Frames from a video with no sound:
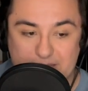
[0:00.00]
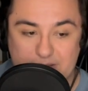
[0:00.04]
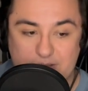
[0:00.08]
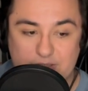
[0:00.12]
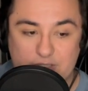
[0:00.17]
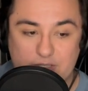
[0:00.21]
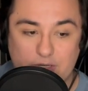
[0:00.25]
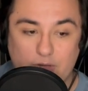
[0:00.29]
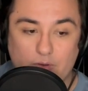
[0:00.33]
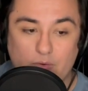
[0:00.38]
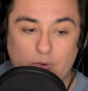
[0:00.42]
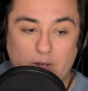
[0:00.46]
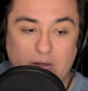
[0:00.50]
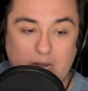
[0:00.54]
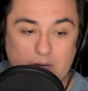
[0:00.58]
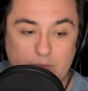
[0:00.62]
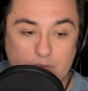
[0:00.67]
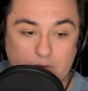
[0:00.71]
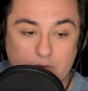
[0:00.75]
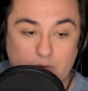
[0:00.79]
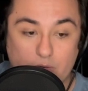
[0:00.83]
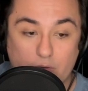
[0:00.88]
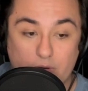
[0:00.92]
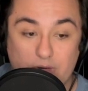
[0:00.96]
so I
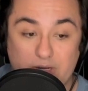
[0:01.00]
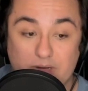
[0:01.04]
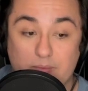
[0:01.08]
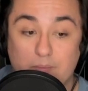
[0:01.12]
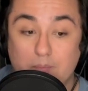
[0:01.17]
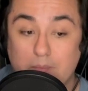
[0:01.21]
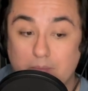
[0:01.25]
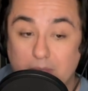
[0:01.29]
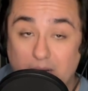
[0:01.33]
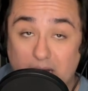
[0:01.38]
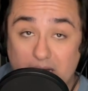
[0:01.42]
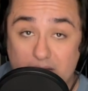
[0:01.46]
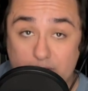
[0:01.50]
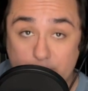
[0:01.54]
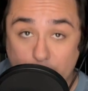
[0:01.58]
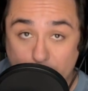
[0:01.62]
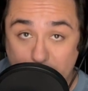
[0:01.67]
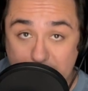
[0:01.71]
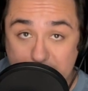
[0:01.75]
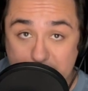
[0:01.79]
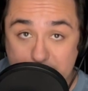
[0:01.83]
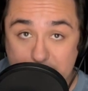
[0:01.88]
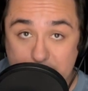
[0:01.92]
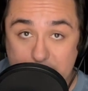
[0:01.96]
recorded my
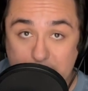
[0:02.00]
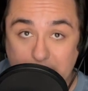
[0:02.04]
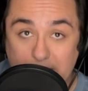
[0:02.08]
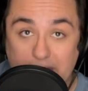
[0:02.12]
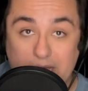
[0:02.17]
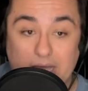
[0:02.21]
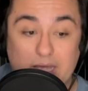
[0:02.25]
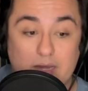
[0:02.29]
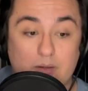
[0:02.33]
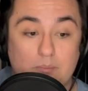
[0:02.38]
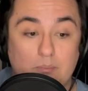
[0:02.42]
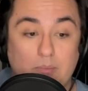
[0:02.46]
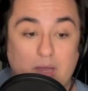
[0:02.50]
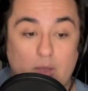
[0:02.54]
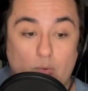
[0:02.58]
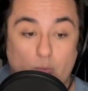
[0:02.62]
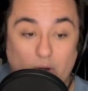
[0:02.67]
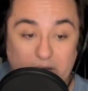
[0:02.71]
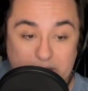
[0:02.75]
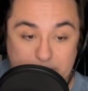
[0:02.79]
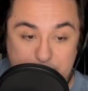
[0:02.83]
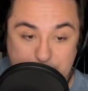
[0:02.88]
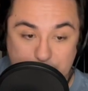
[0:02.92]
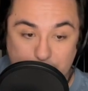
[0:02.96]
voice and my
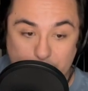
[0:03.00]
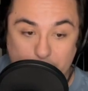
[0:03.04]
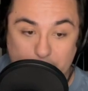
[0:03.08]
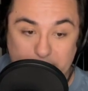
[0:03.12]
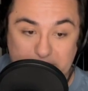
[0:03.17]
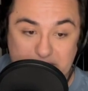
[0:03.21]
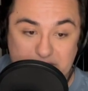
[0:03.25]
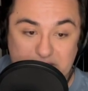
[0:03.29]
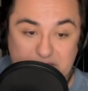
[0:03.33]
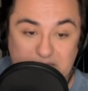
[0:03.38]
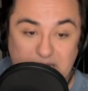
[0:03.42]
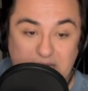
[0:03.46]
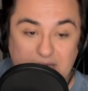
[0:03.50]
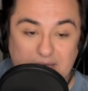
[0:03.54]
wife's voice